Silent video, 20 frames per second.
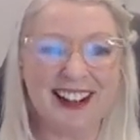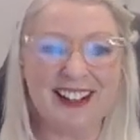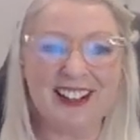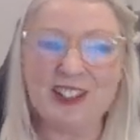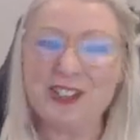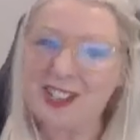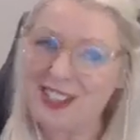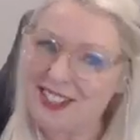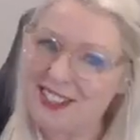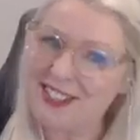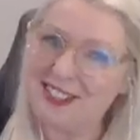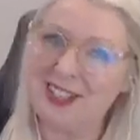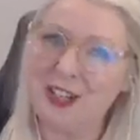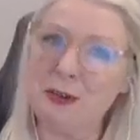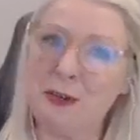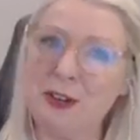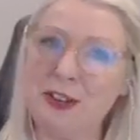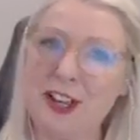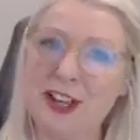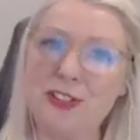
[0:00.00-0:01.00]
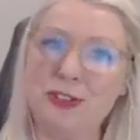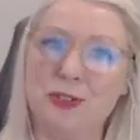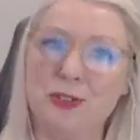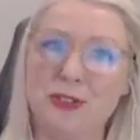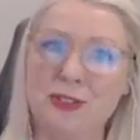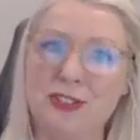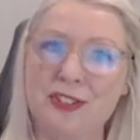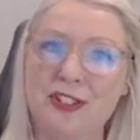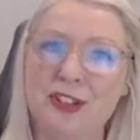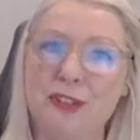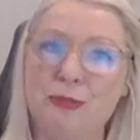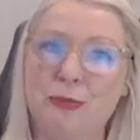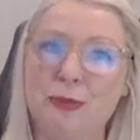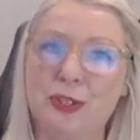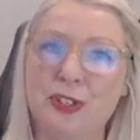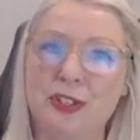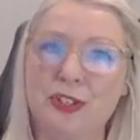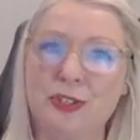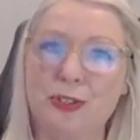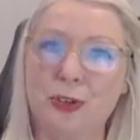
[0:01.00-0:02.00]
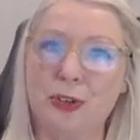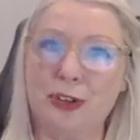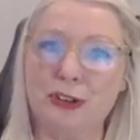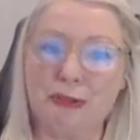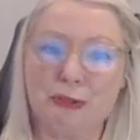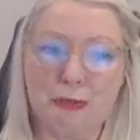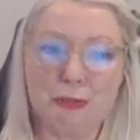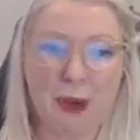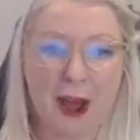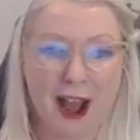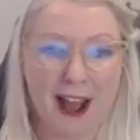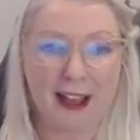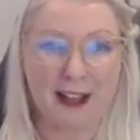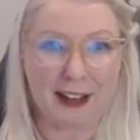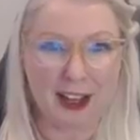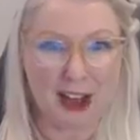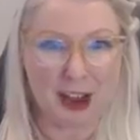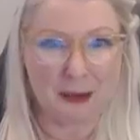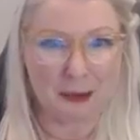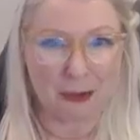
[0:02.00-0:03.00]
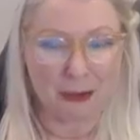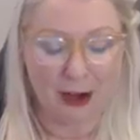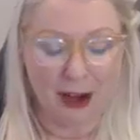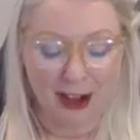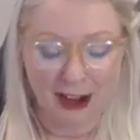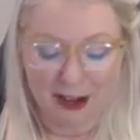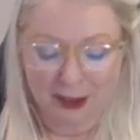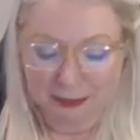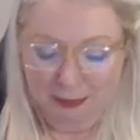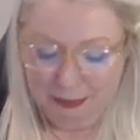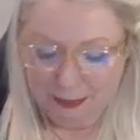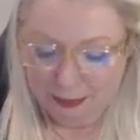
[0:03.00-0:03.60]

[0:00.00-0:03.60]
And you can see where that sort of stuff would sort of pile up, right?